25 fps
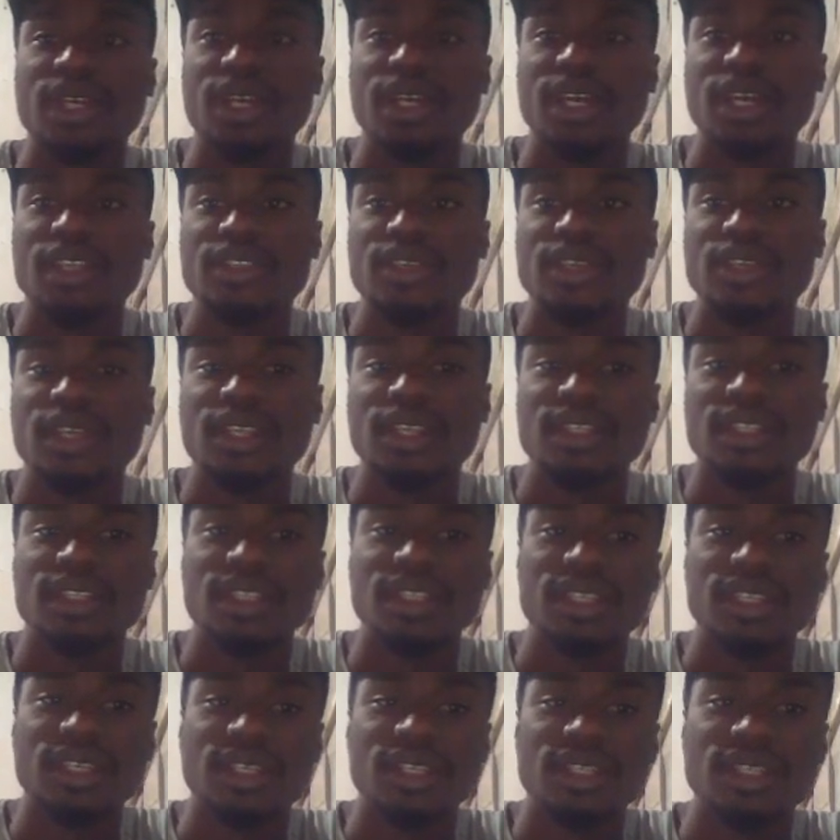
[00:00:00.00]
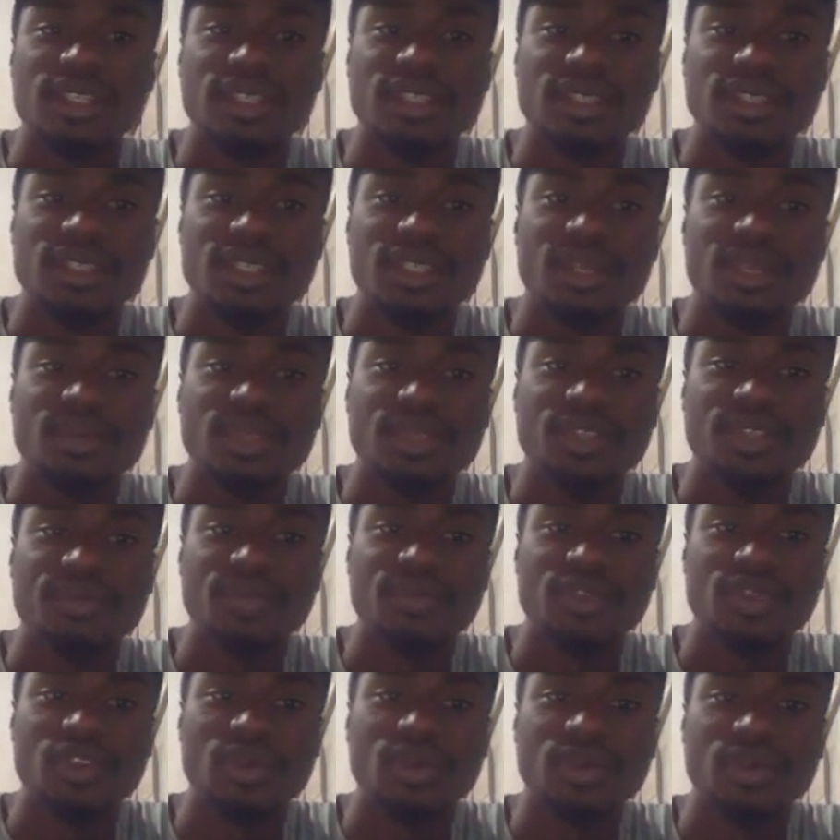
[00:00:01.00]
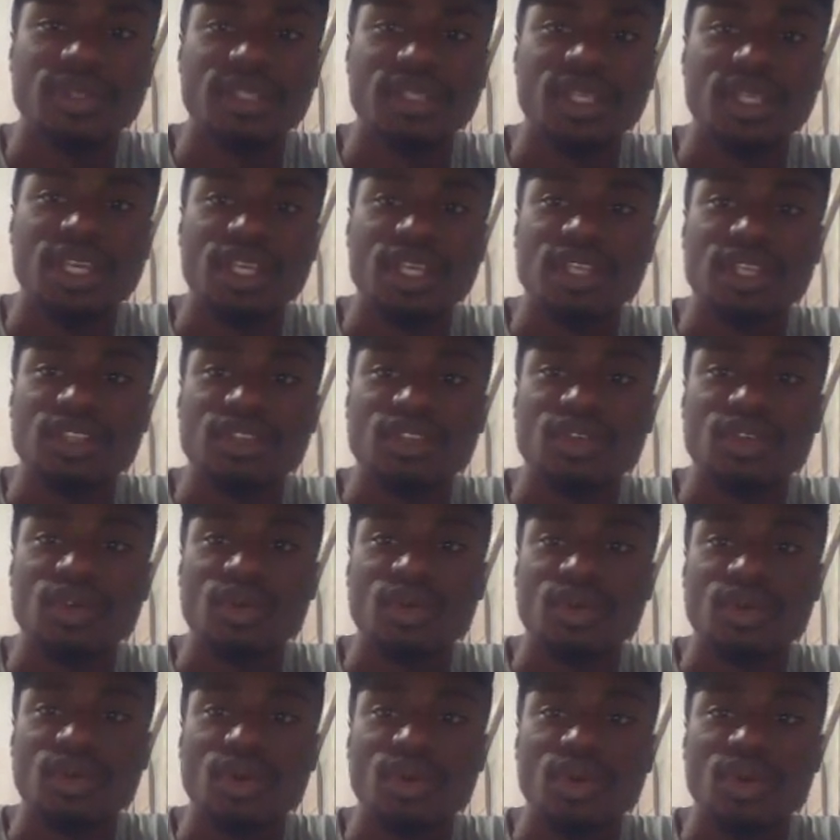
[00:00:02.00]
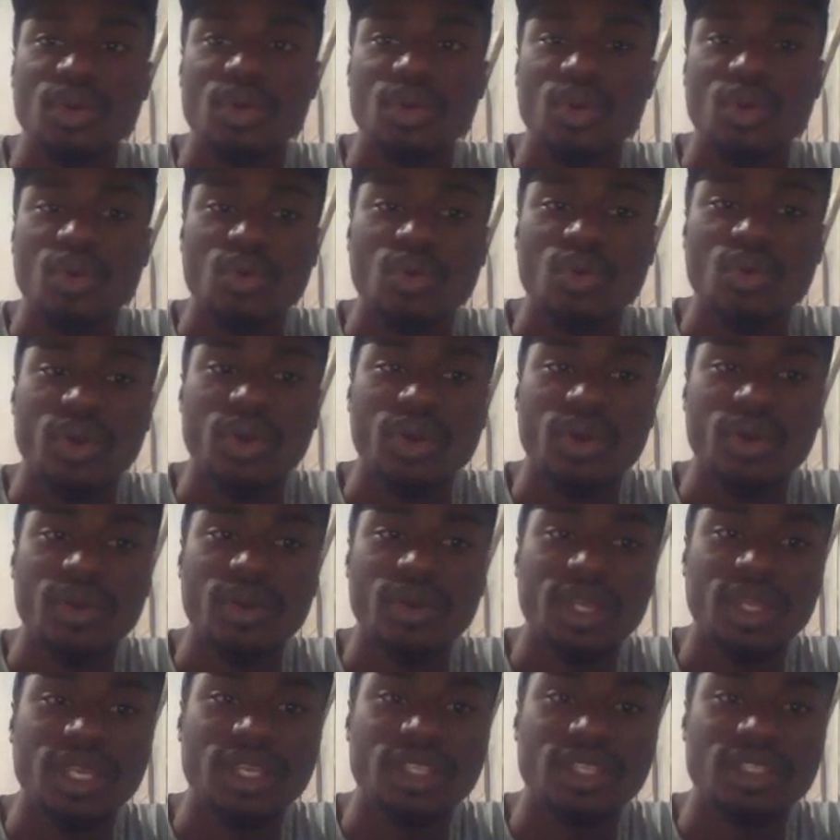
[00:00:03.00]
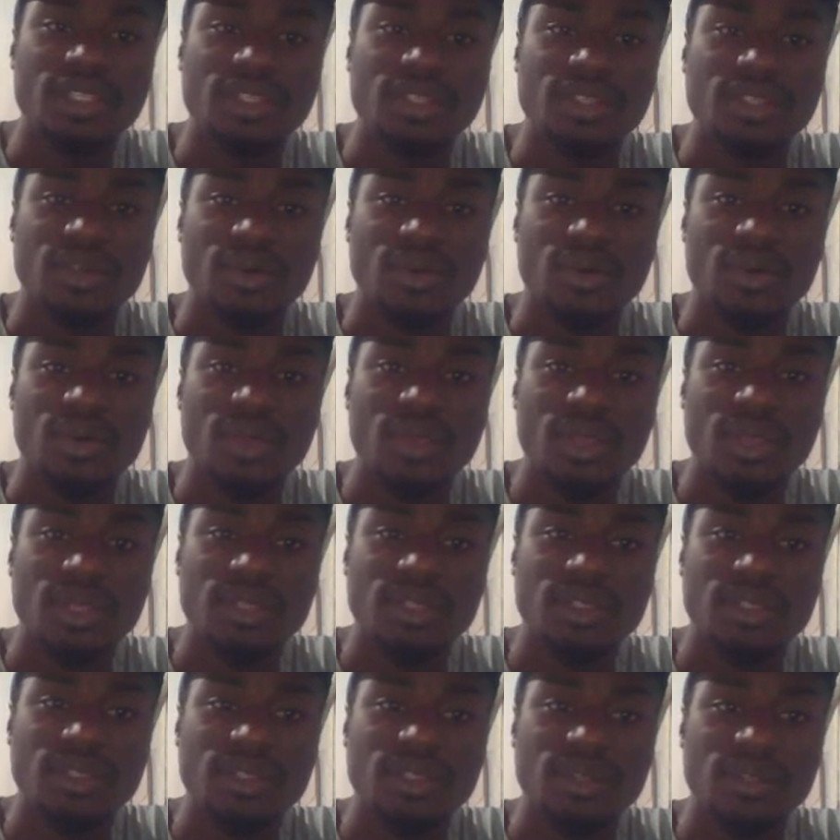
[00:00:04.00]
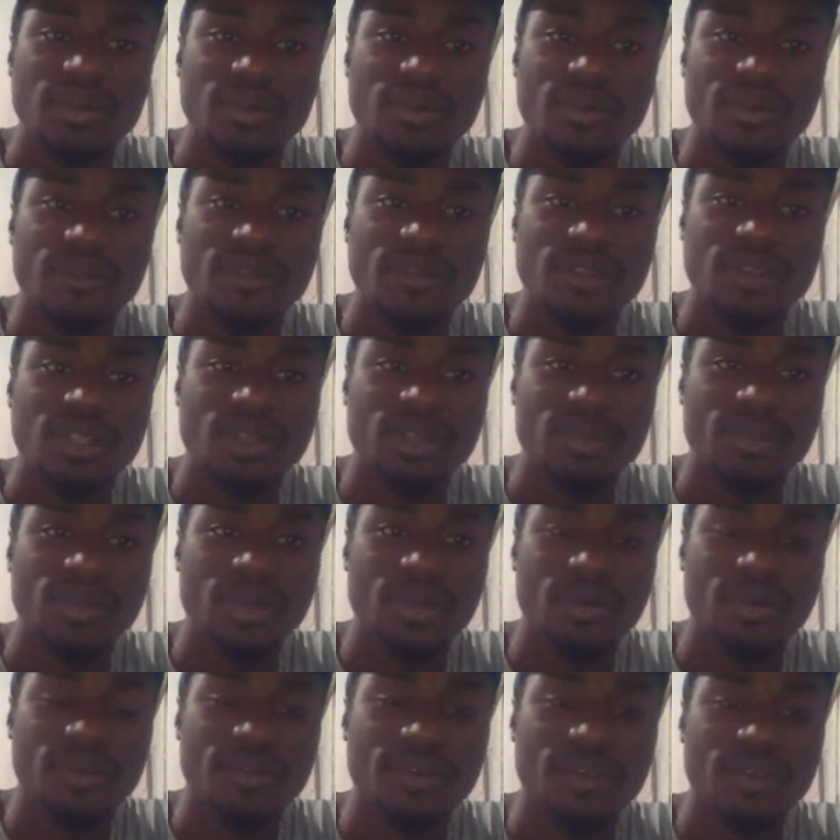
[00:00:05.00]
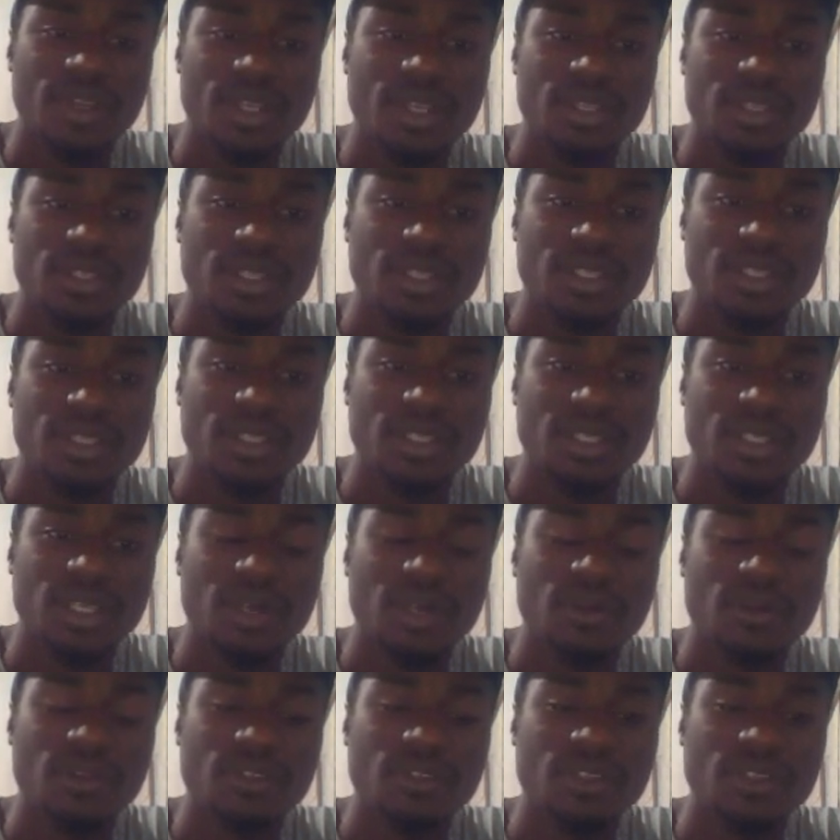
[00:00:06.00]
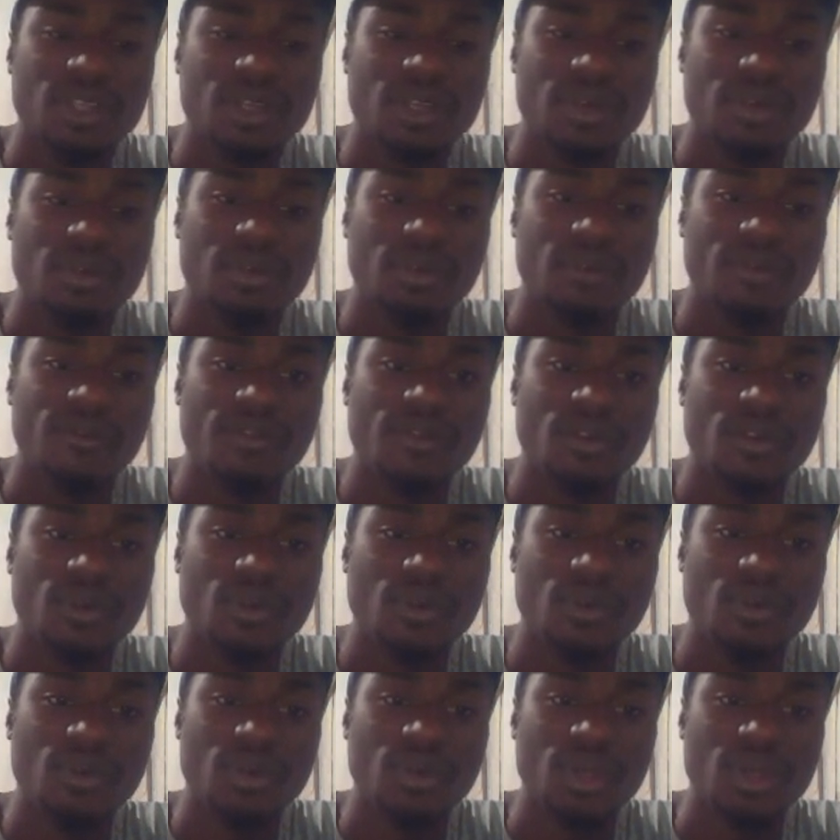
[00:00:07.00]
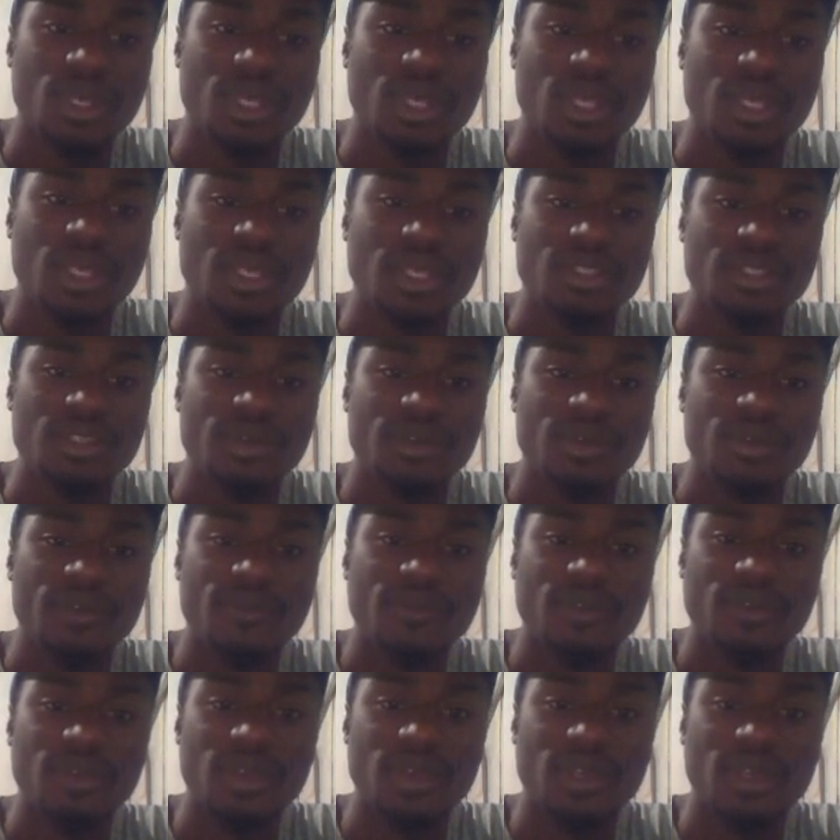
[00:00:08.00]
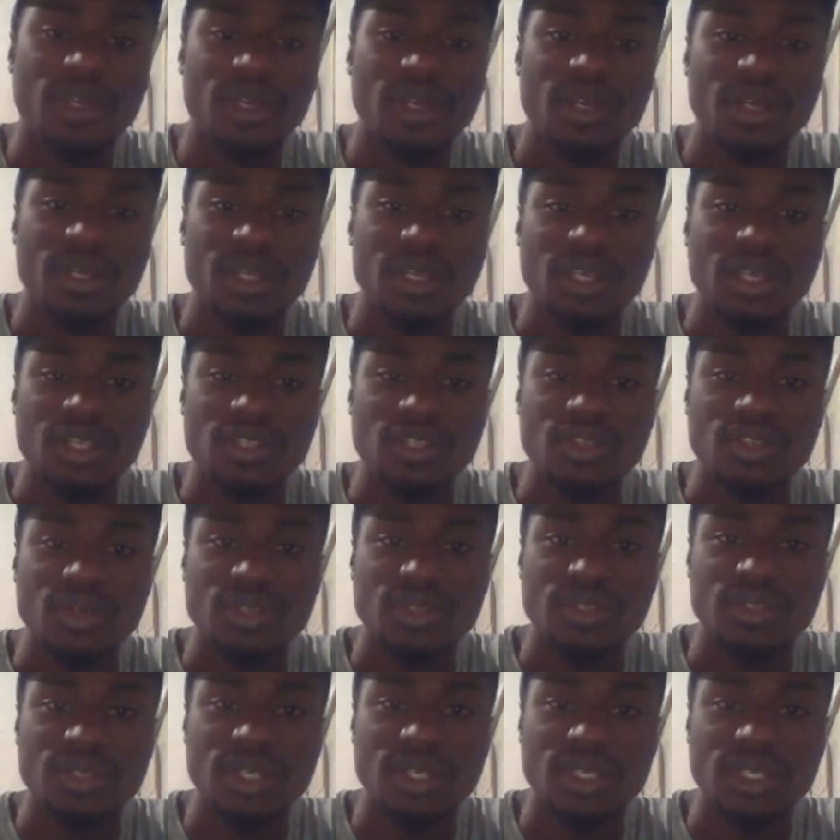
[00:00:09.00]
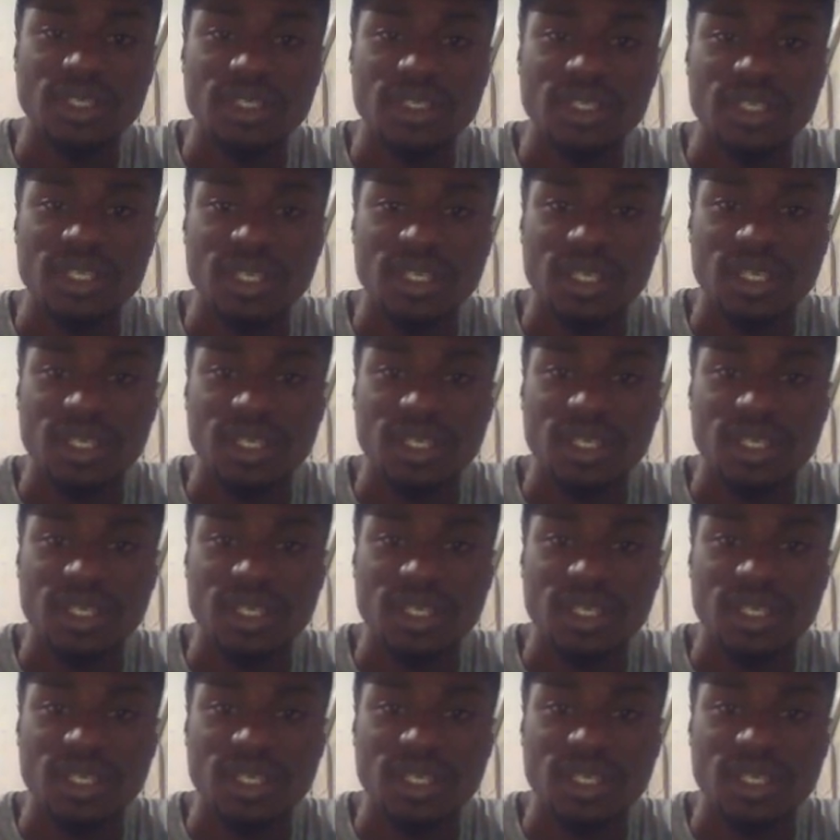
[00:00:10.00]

as you can see, it says Leptip Talks. So we're gonna get all these reviews that people have done. This girl has done a review. There's a review there. So as you can see,